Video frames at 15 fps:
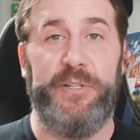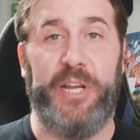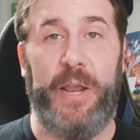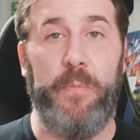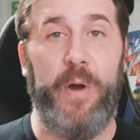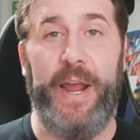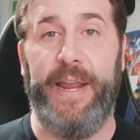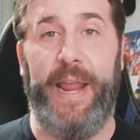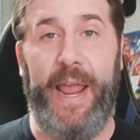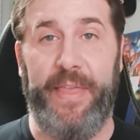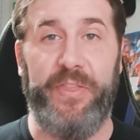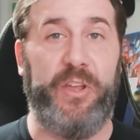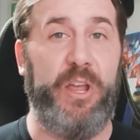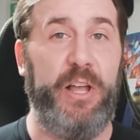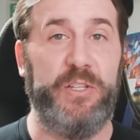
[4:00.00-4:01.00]
Jay White
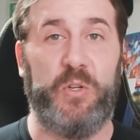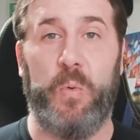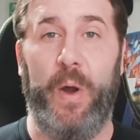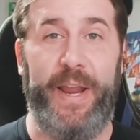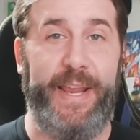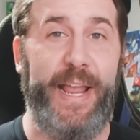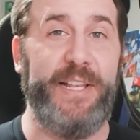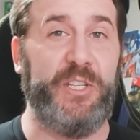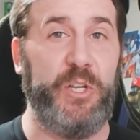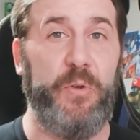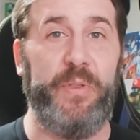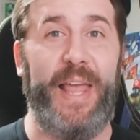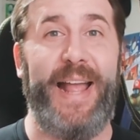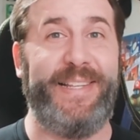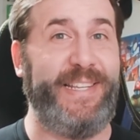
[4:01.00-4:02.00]
and the Guns quite yet,
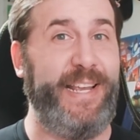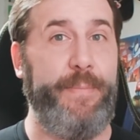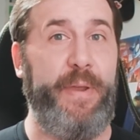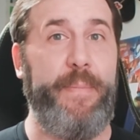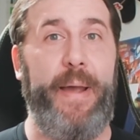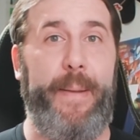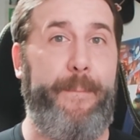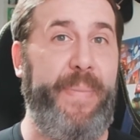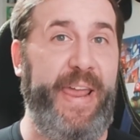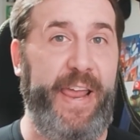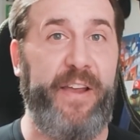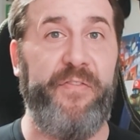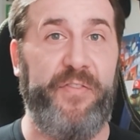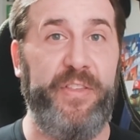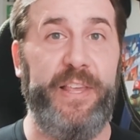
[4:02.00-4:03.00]
so that's going to be my
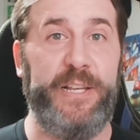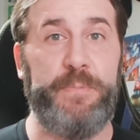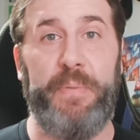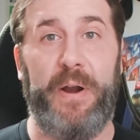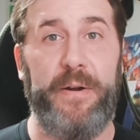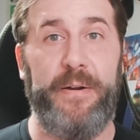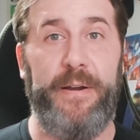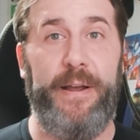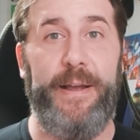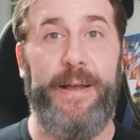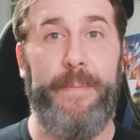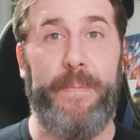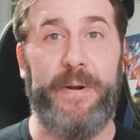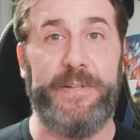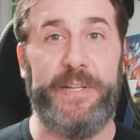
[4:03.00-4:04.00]
pick for this
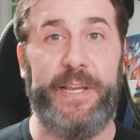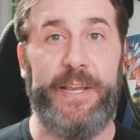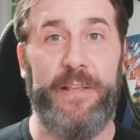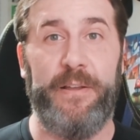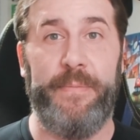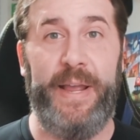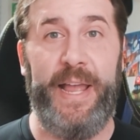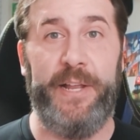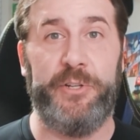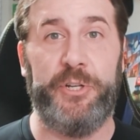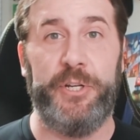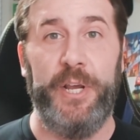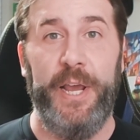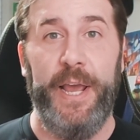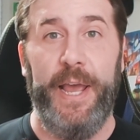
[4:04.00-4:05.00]
particular
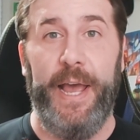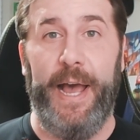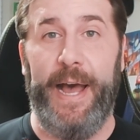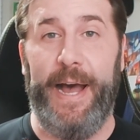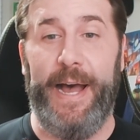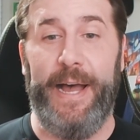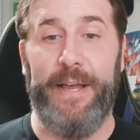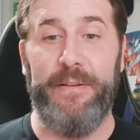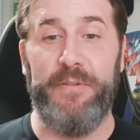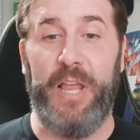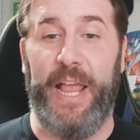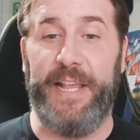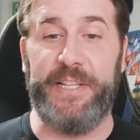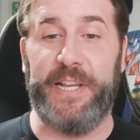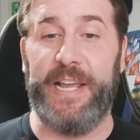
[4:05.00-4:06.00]
match.
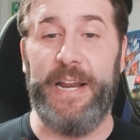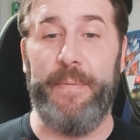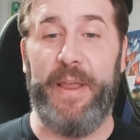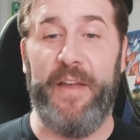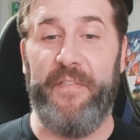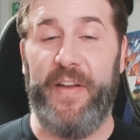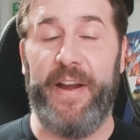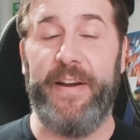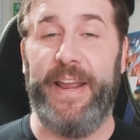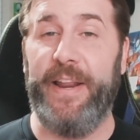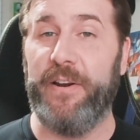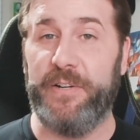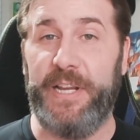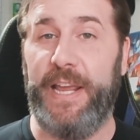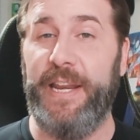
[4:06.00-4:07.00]
Is it going to be a very
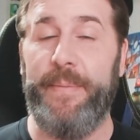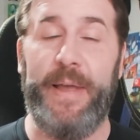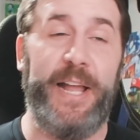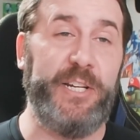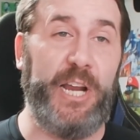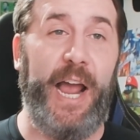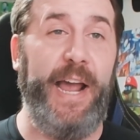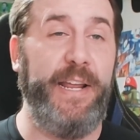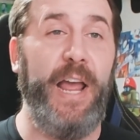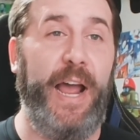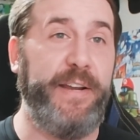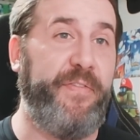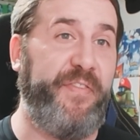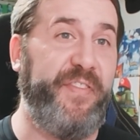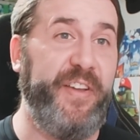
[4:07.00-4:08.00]
entertaining match?
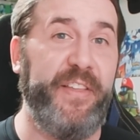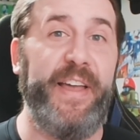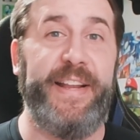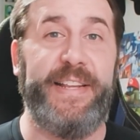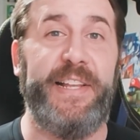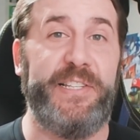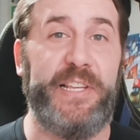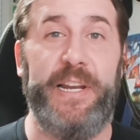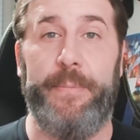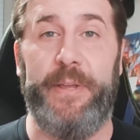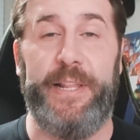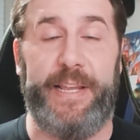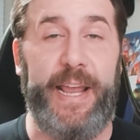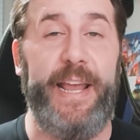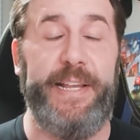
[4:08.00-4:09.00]
I feel like that's going to
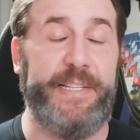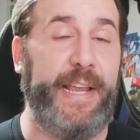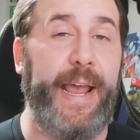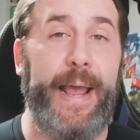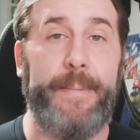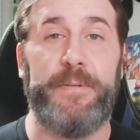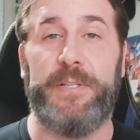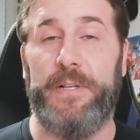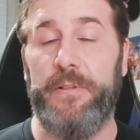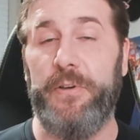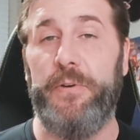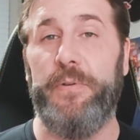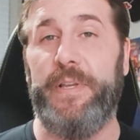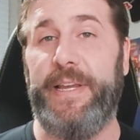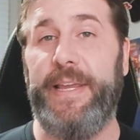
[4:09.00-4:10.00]
be the case.
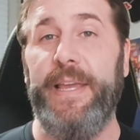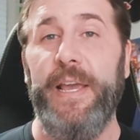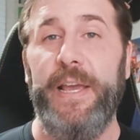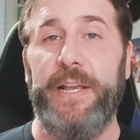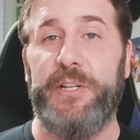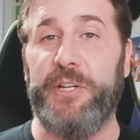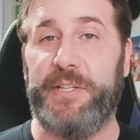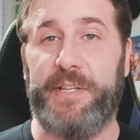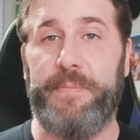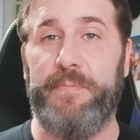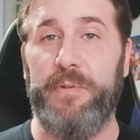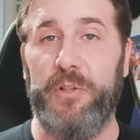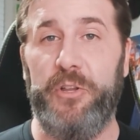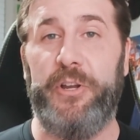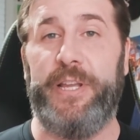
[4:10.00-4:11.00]
Absolutely. Just
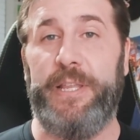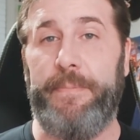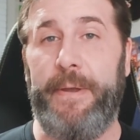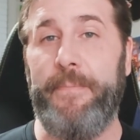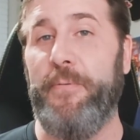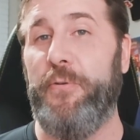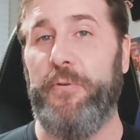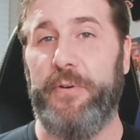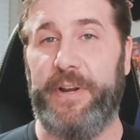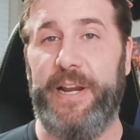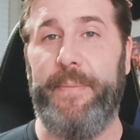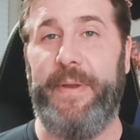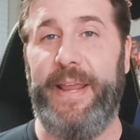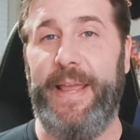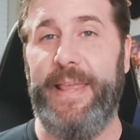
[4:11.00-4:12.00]
look at the people who are
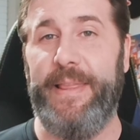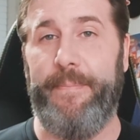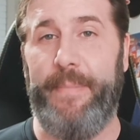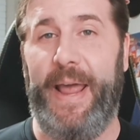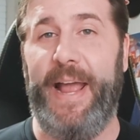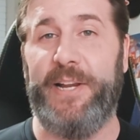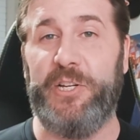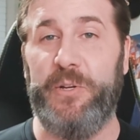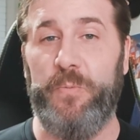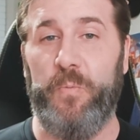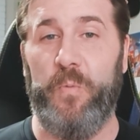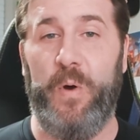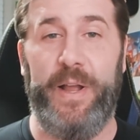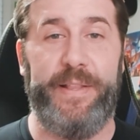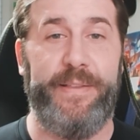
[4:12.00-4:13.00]
going to be in the match
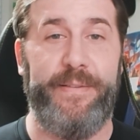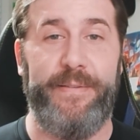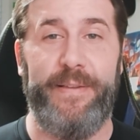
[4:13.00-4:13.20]
and what